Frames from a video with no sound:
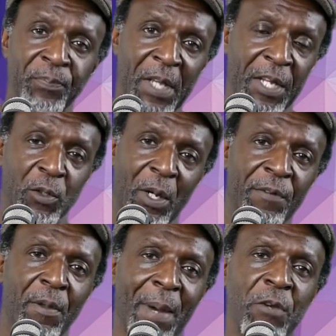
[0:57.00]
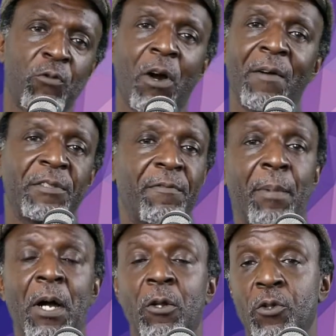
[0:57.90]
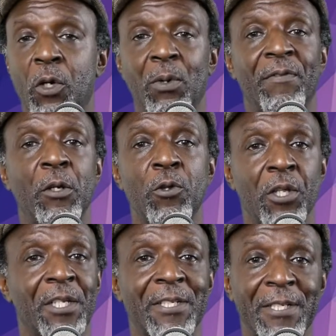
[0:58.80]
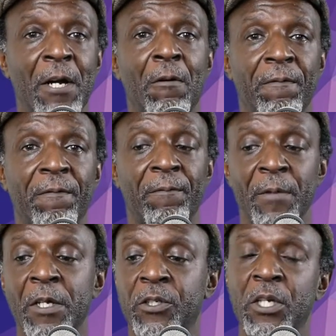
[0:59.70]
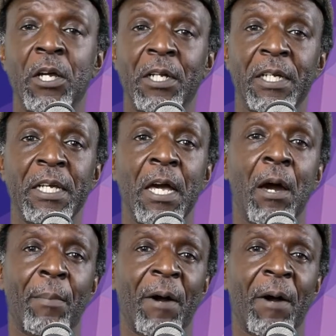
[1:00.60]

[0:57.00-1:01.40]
and is one of the main drivers of biological evolution itself. Certainly, by